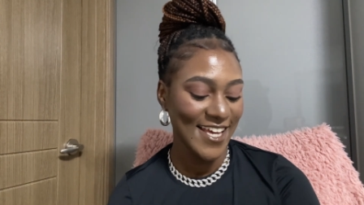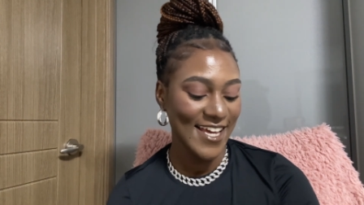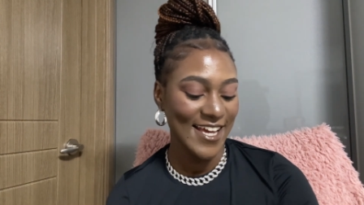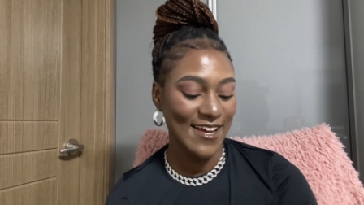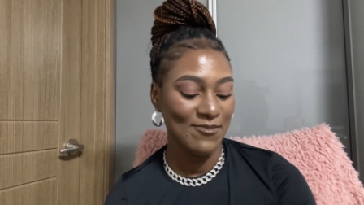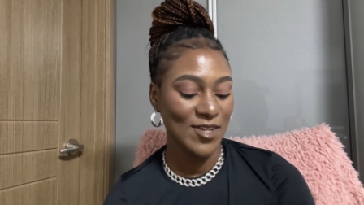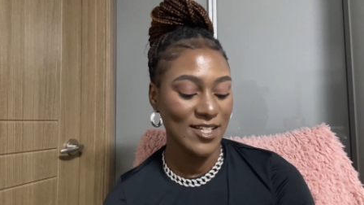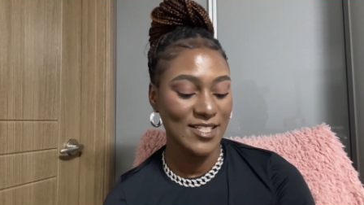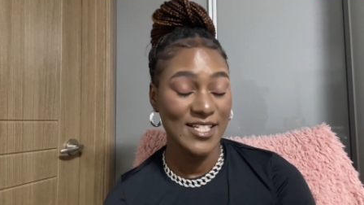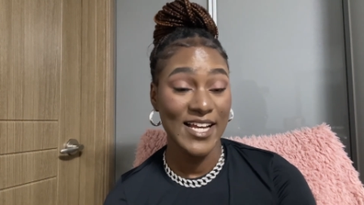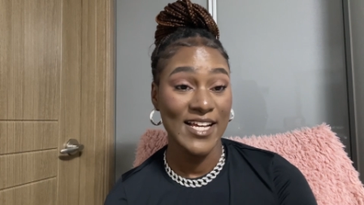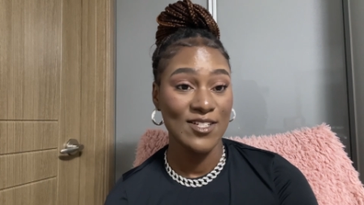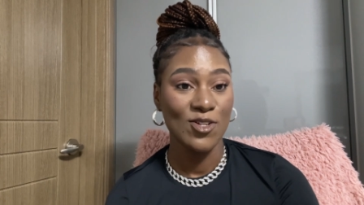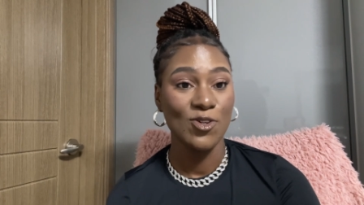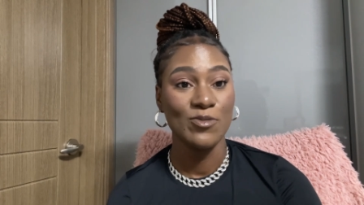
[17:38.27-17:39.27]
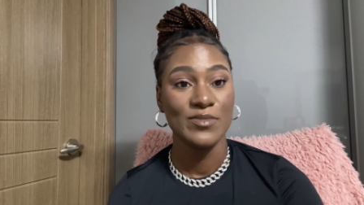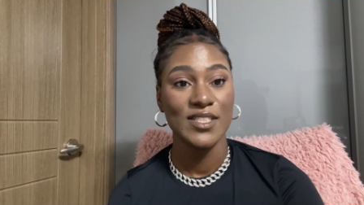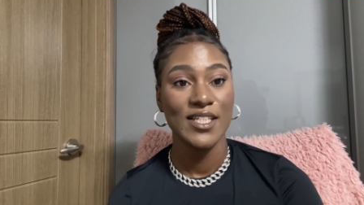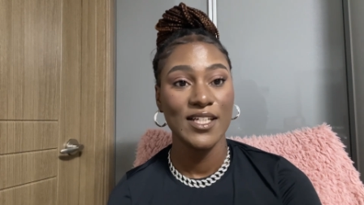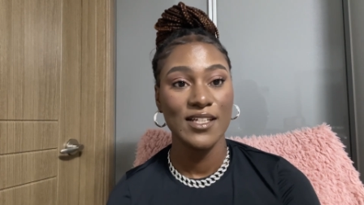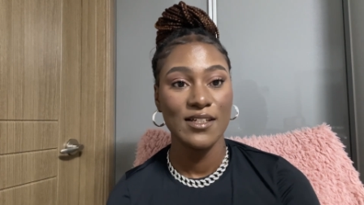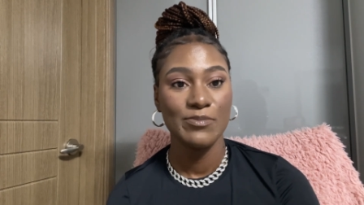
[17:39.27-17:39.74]
I'm not as
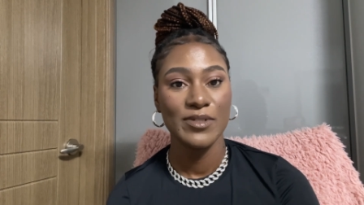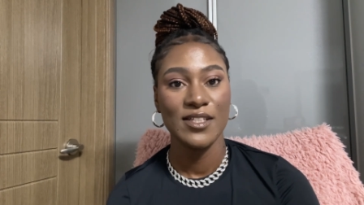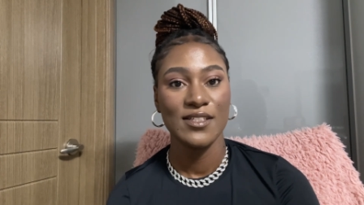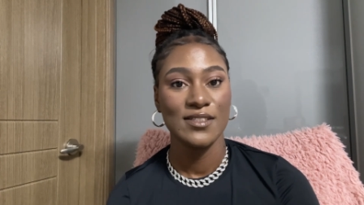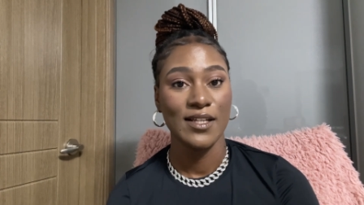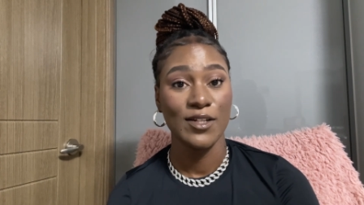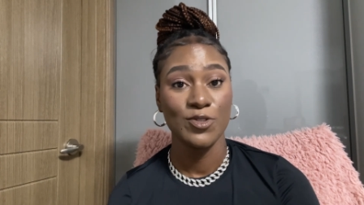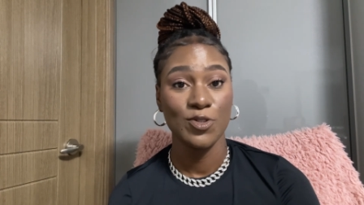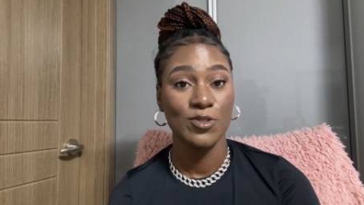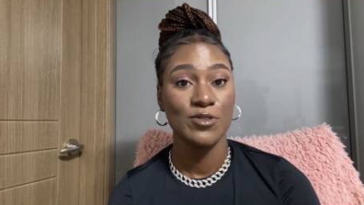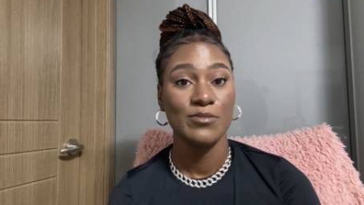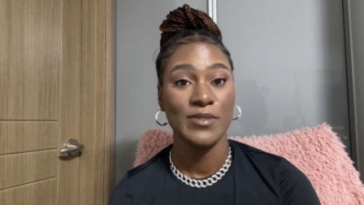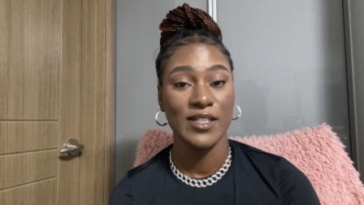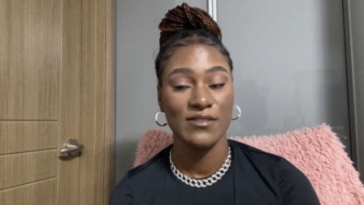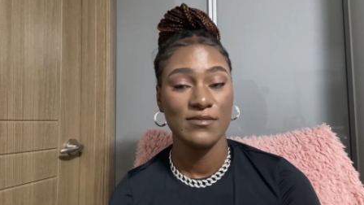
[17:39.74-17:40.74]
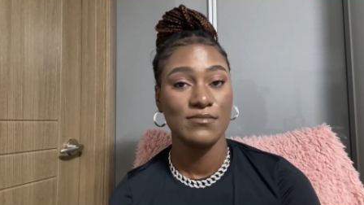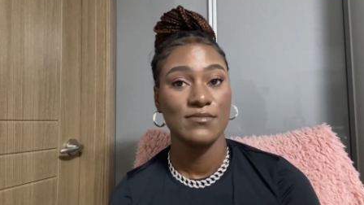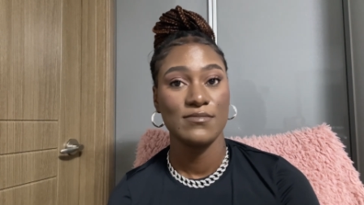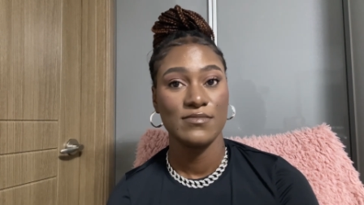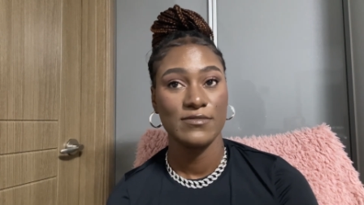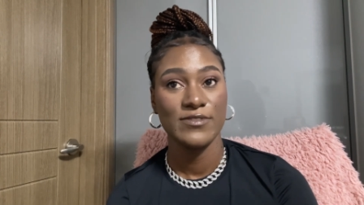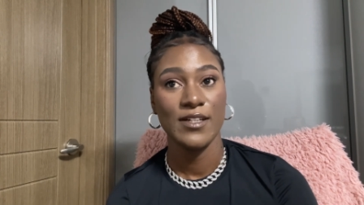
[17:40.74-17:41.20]
homesick because I talk to my
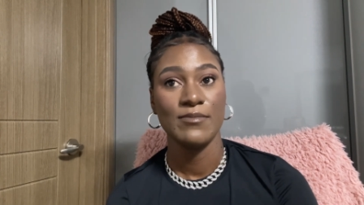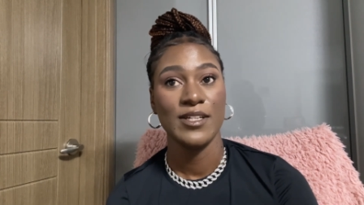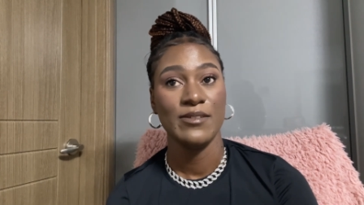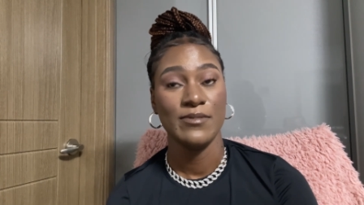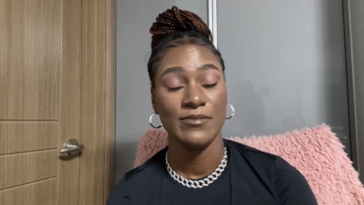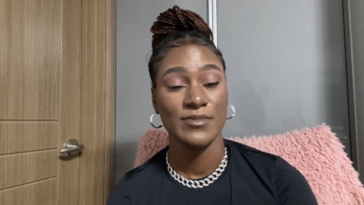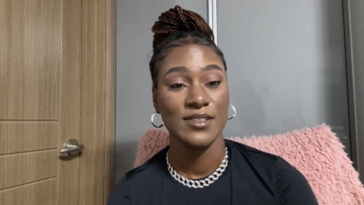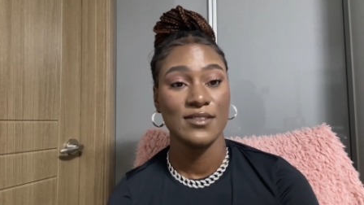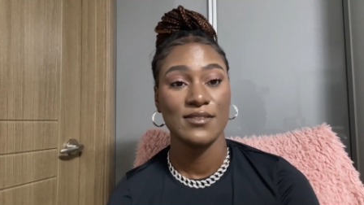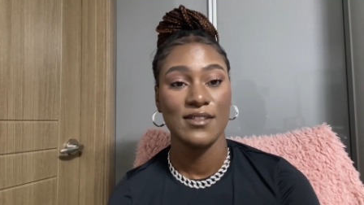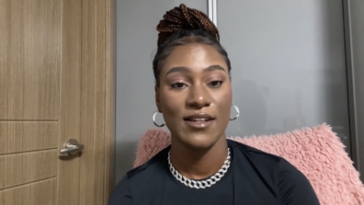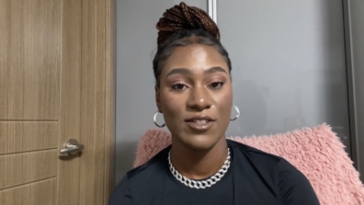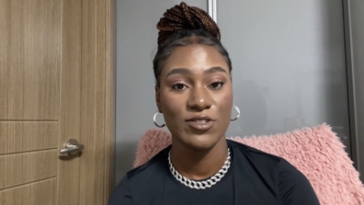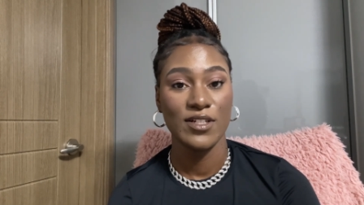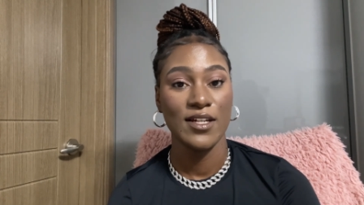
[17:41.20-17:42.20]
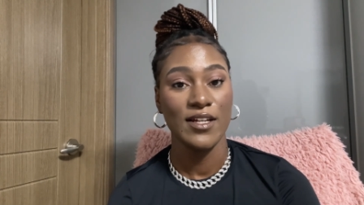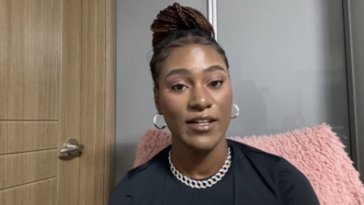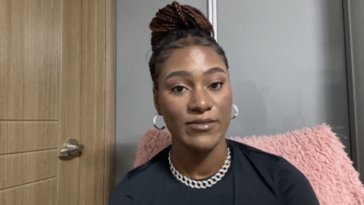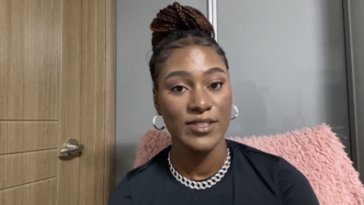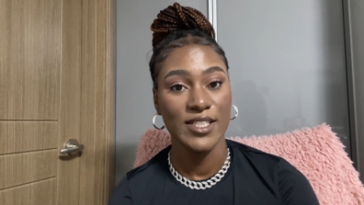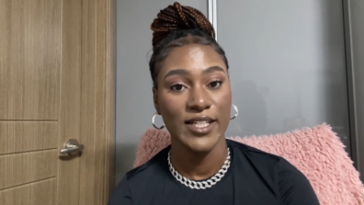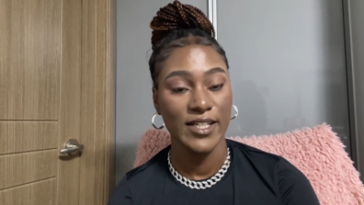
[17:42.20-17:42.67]
family members literally
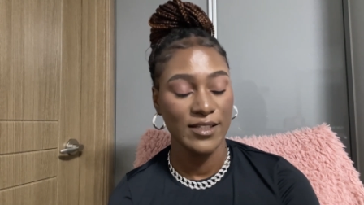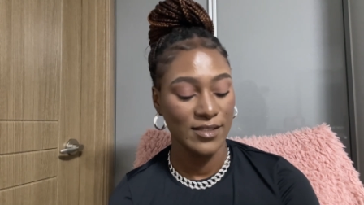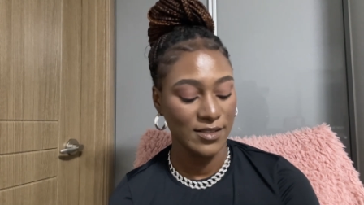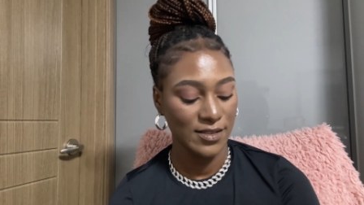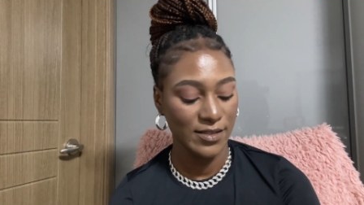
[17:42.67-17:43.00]
every day.